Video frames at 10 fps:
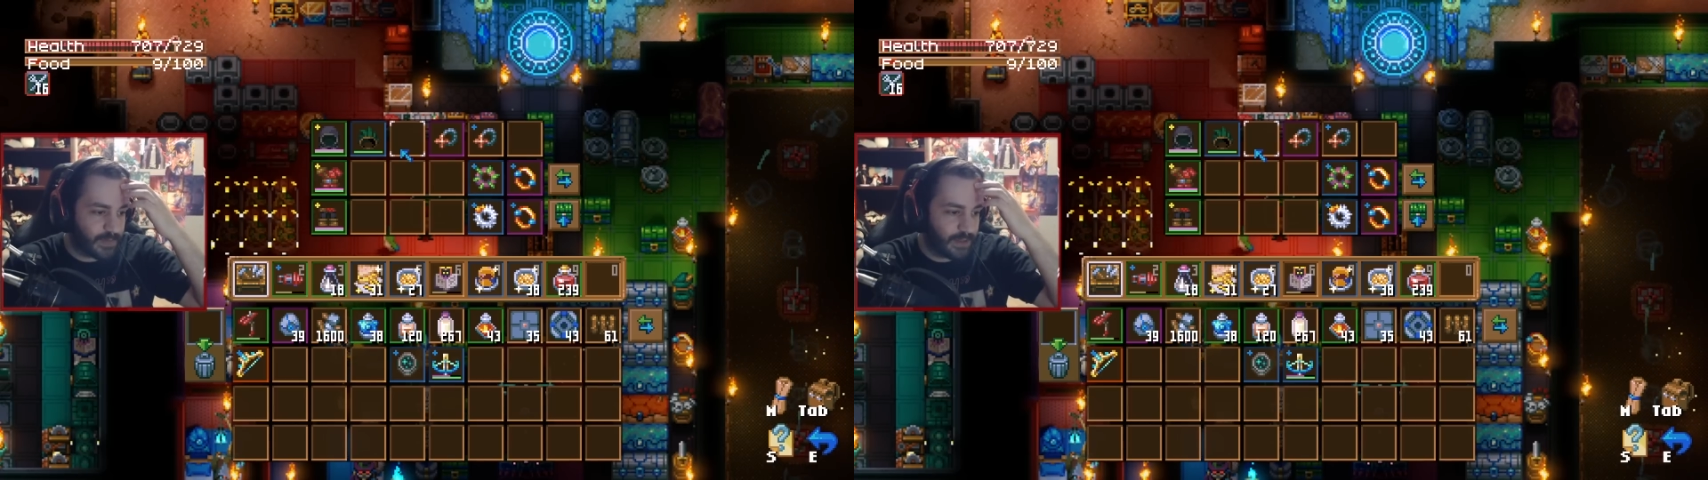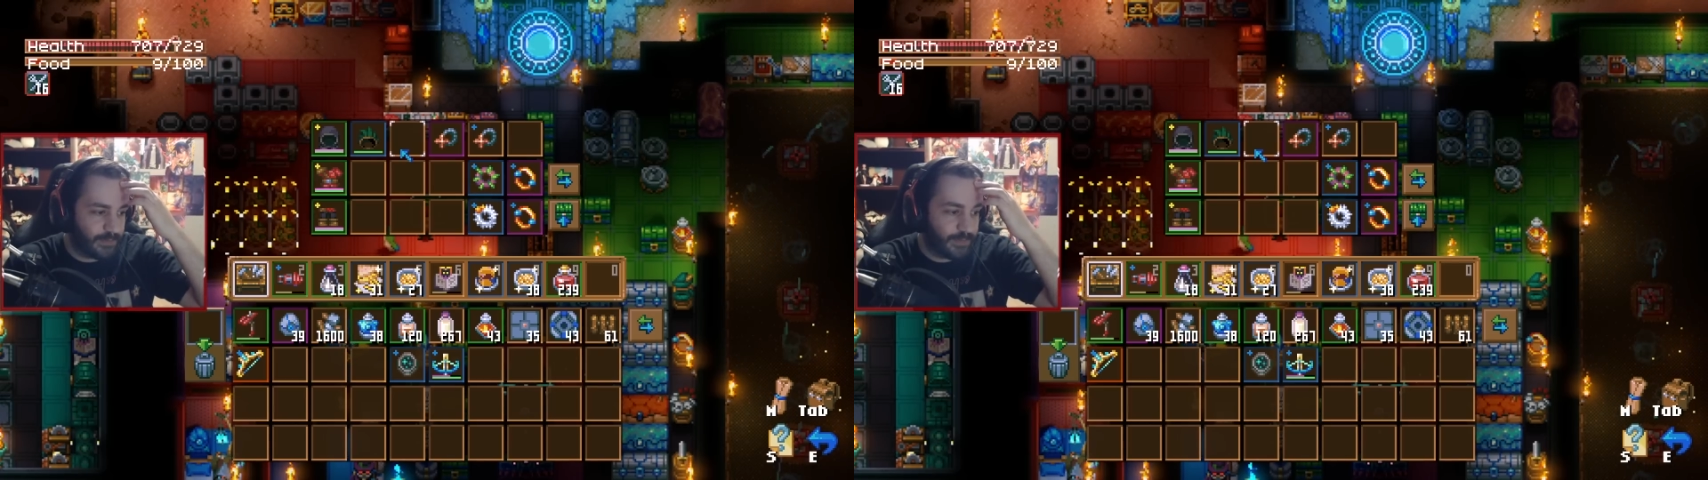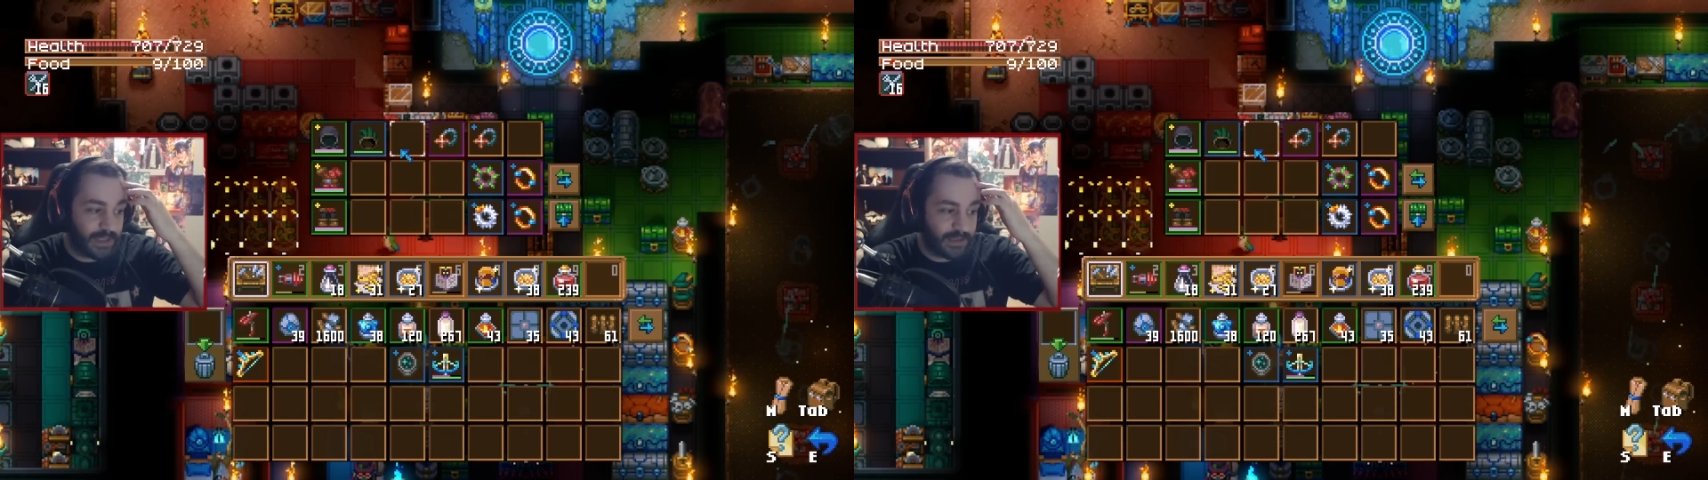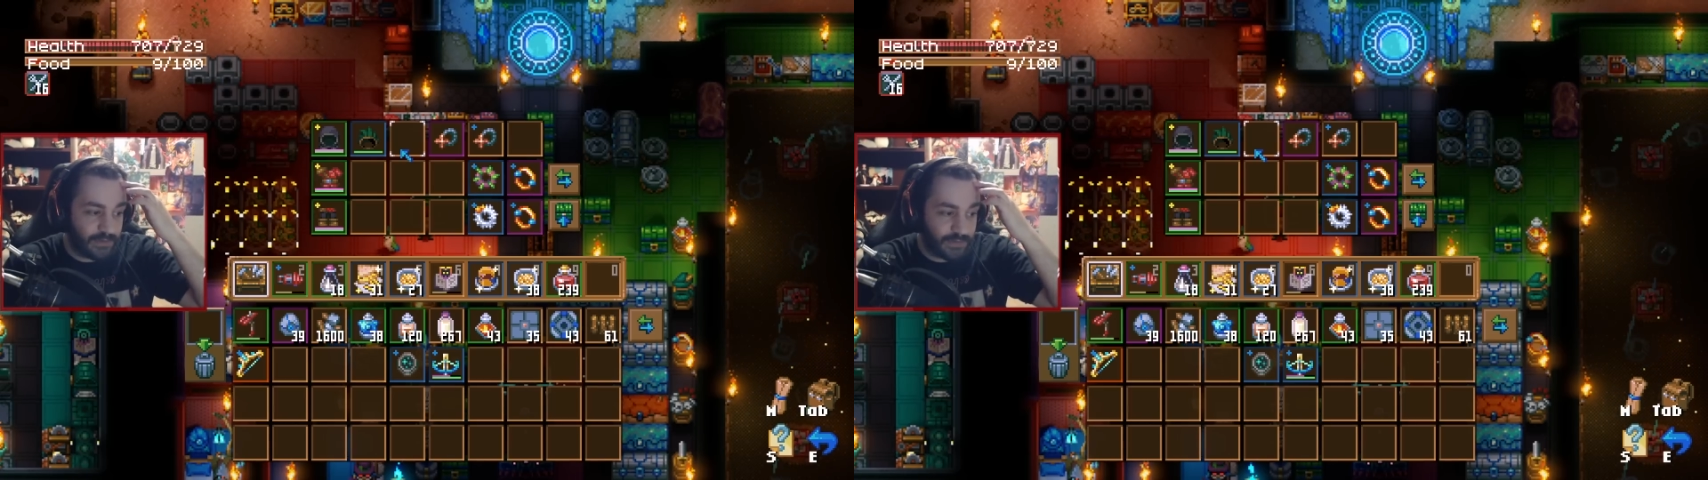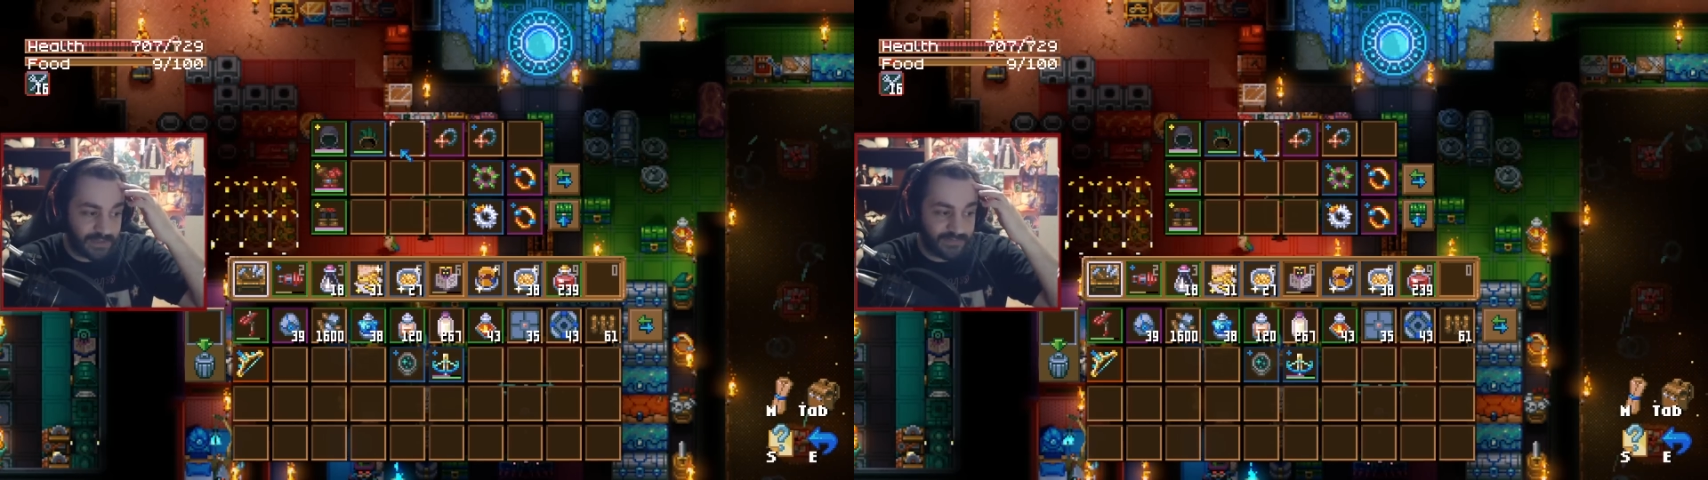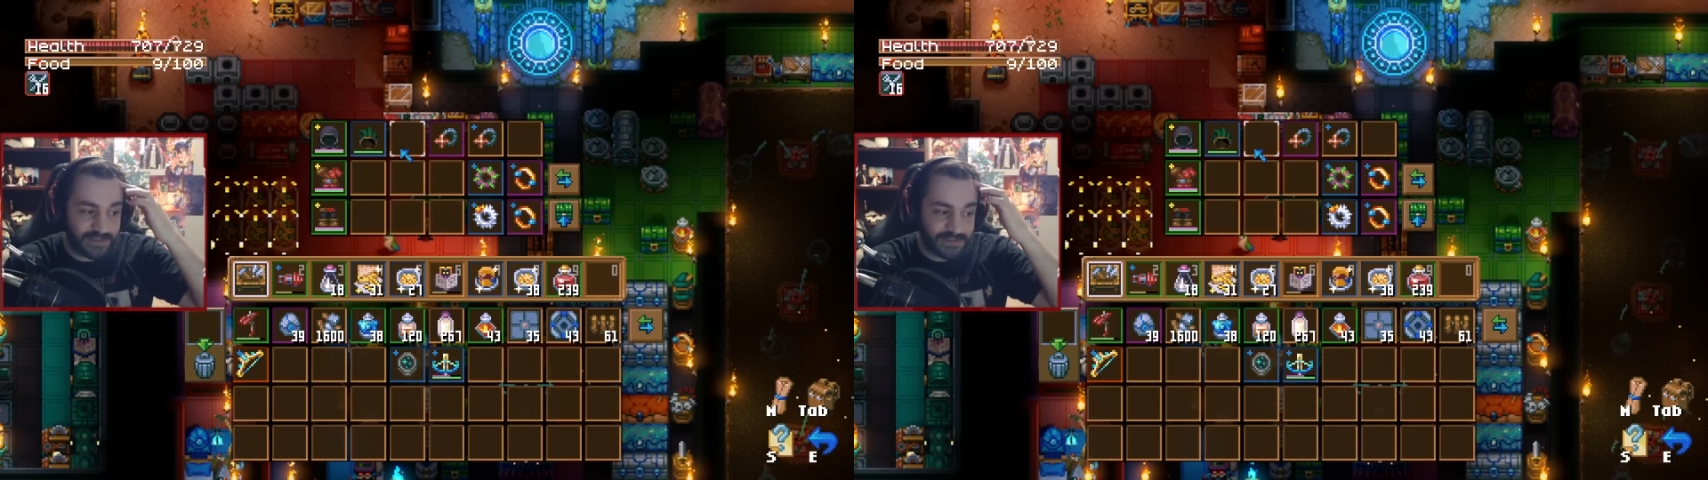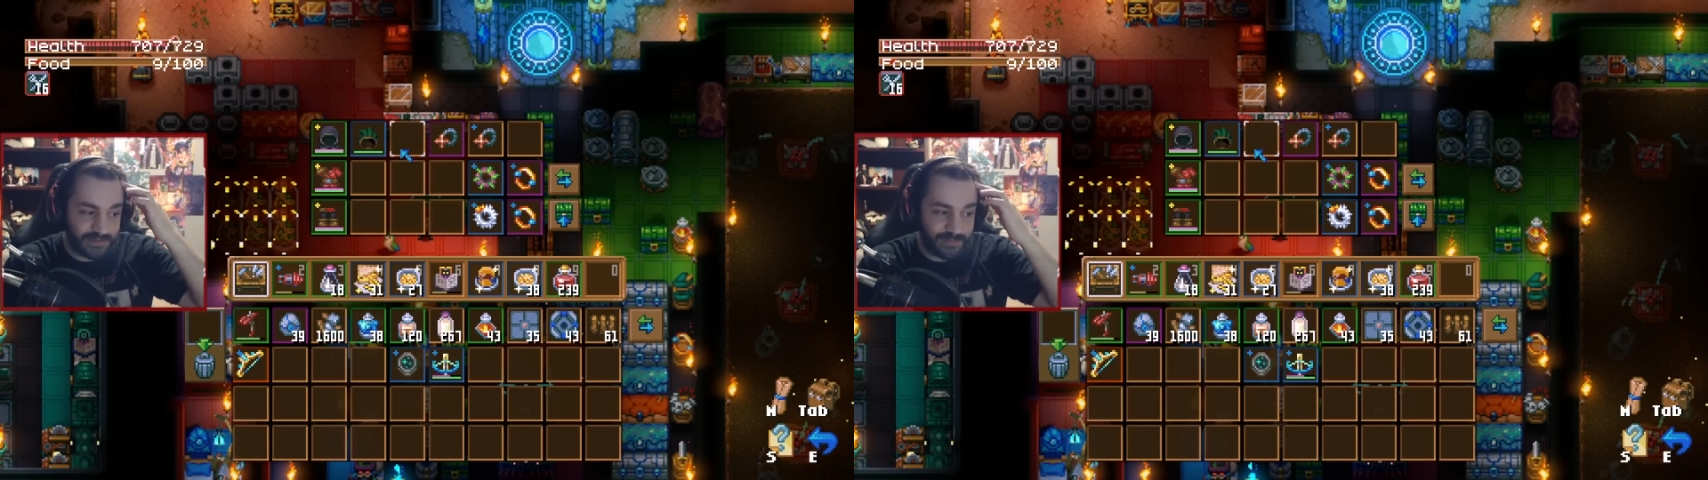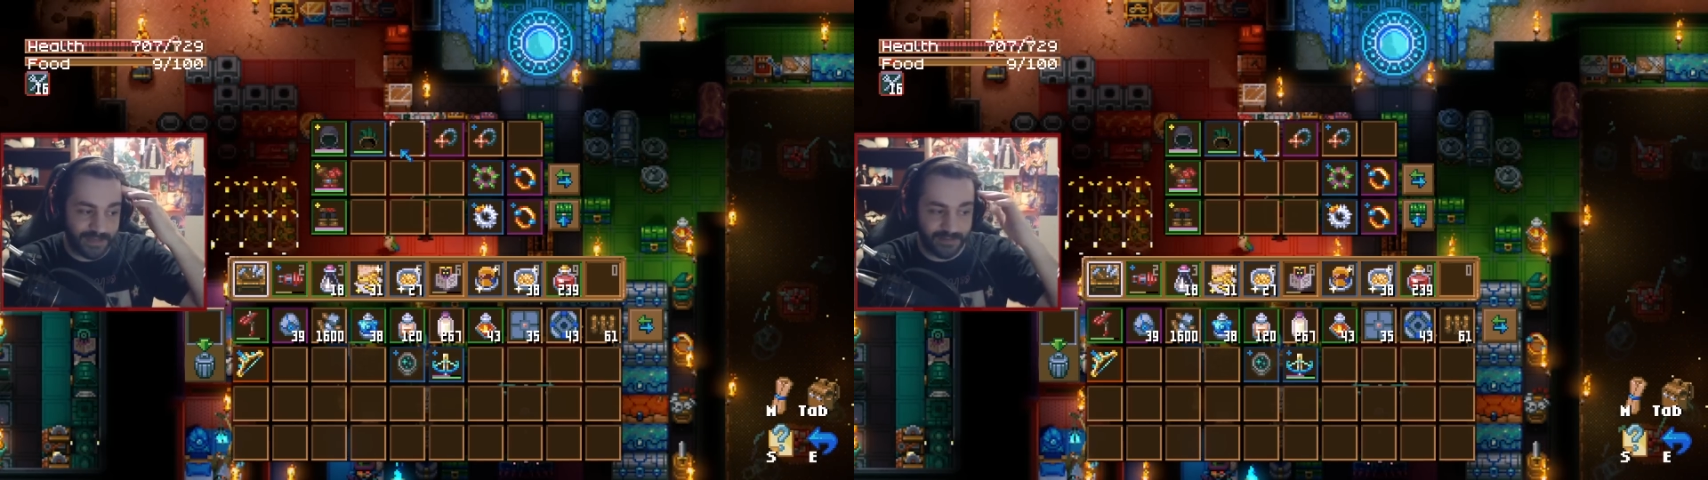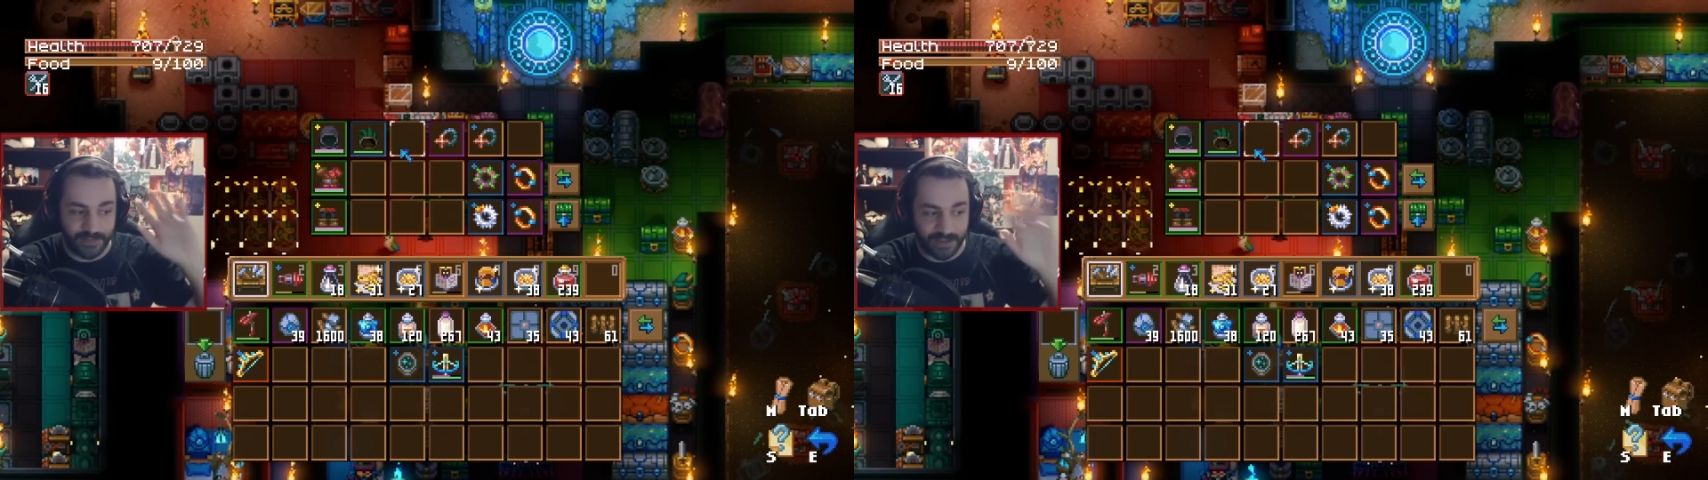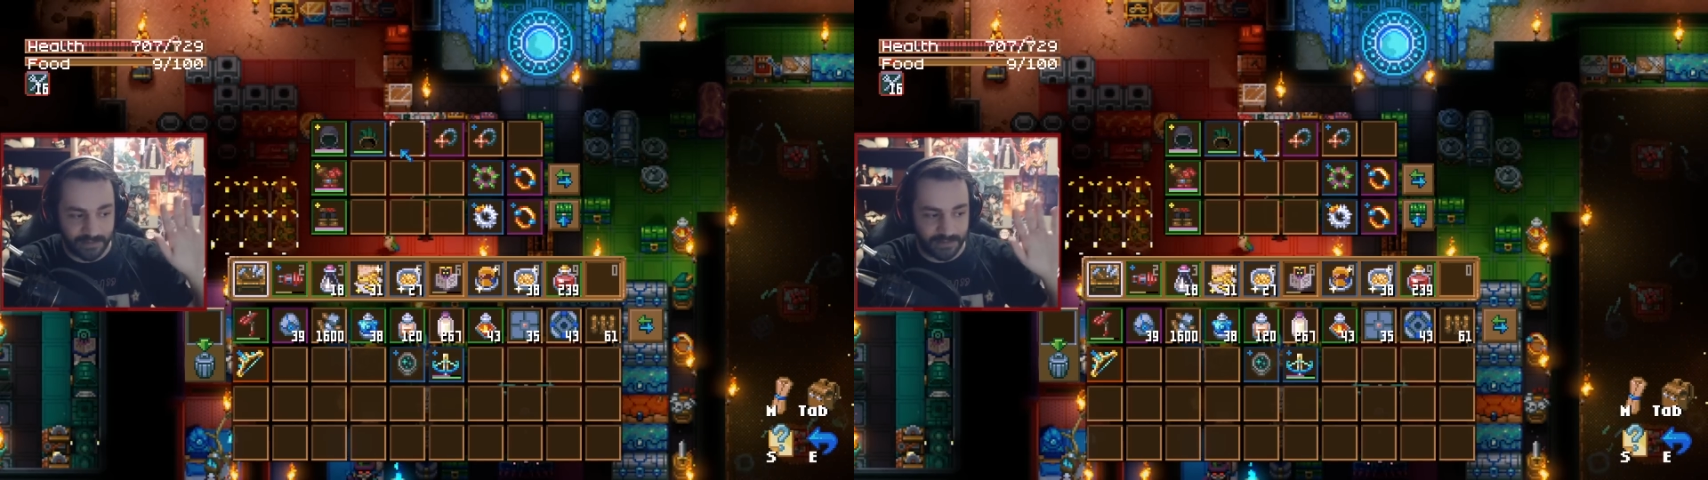but you can eventually mine them
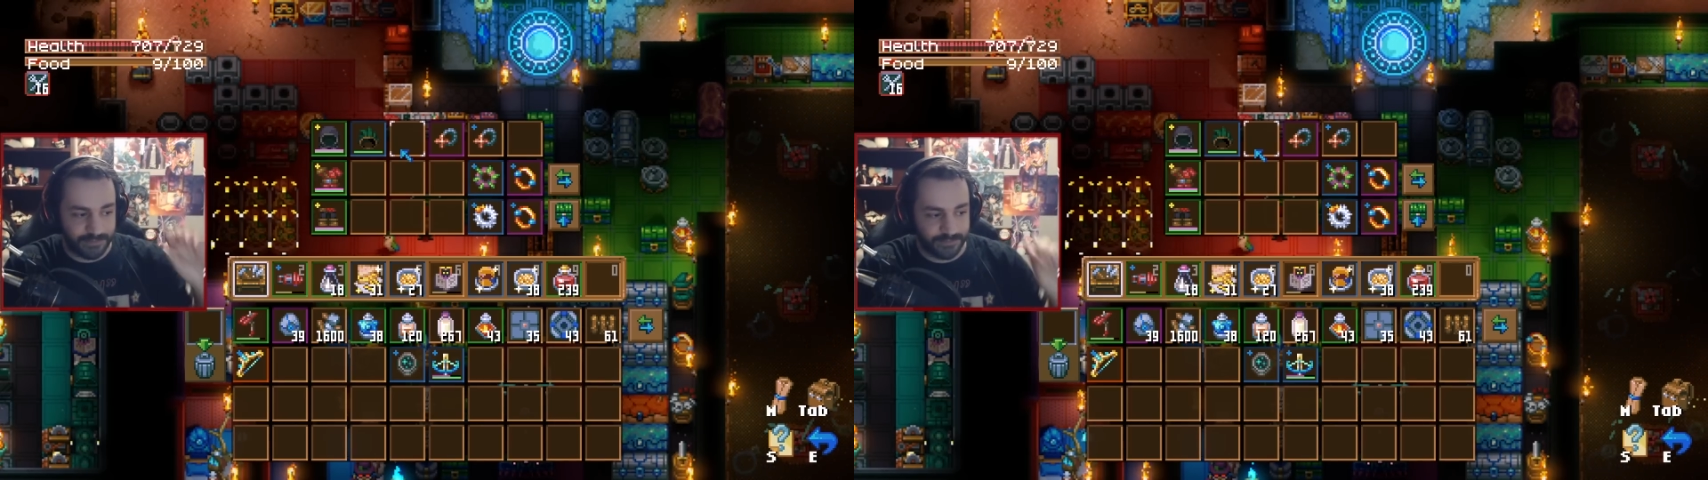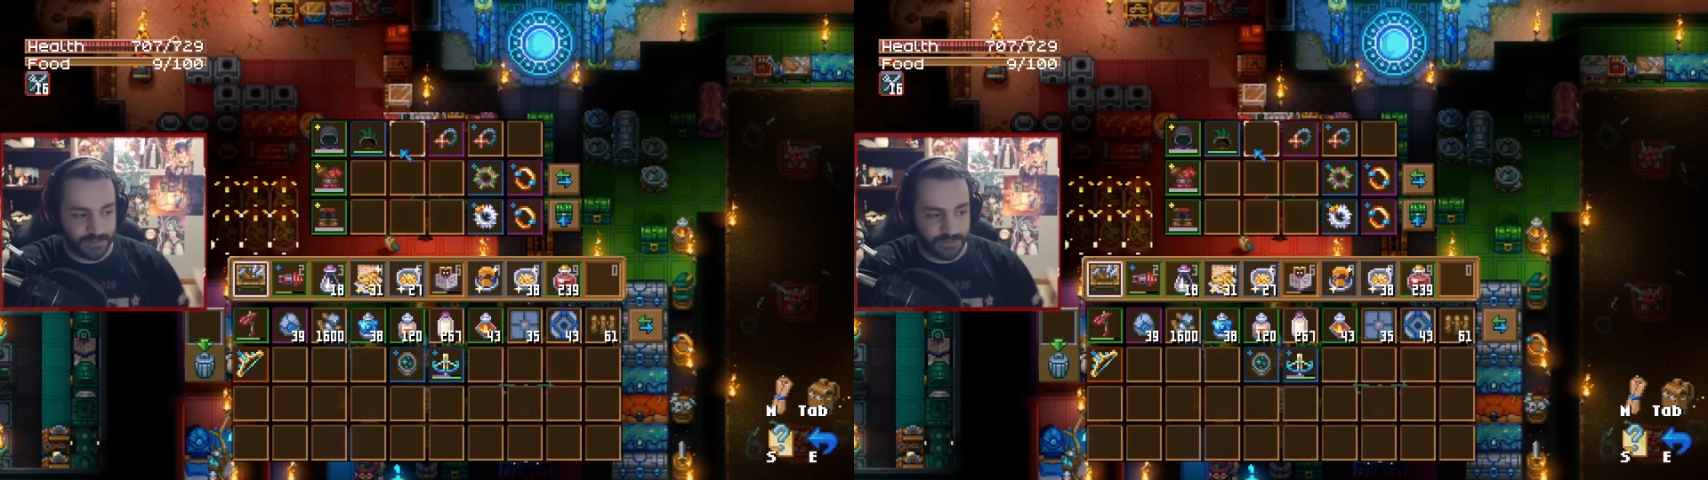later.